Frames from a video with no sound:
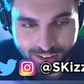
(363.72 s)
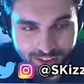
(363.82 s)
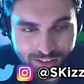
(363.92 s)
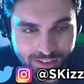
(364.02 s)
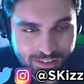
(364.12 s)
where
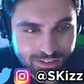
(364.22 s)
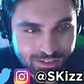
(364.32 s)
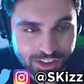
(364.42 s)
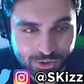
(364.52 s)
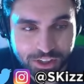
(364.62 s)
you must
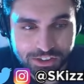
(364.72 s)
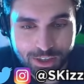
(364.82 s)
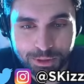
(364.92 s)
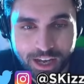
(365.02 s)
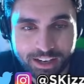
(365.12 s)
this one is
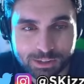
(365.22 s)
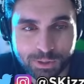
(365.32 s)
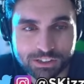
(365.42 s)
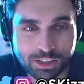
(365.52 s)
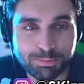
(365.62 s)
coming
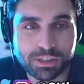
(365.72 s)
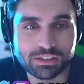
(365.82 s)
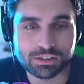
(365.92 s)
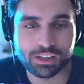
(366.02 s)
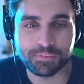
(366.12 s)
xbox and
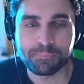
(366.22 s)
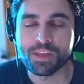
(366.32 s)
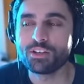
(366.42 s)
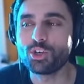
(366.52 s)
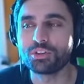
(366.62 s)
pc
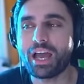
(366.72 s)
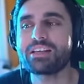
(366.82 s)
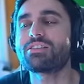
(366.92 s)
yo that